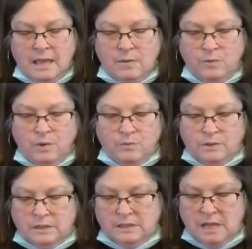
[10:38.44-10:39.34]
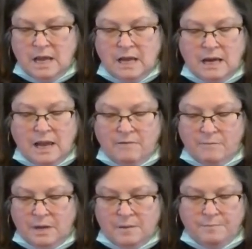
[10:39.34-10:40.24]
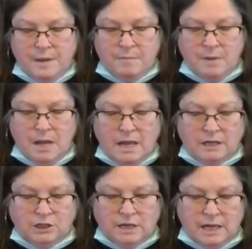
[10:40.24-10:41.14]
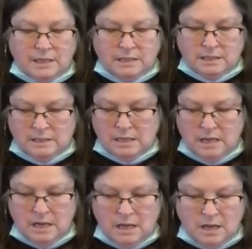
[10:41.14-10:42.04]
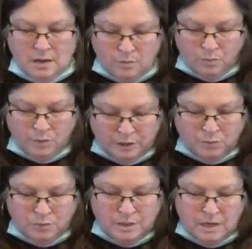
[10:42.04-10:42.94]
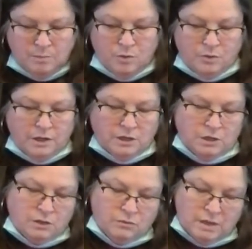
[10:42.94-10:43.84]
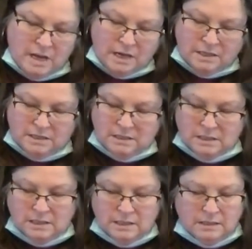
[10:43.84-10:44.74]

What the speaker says: then we will decide, I haven't made up my mind yet, which one I'm going to do next.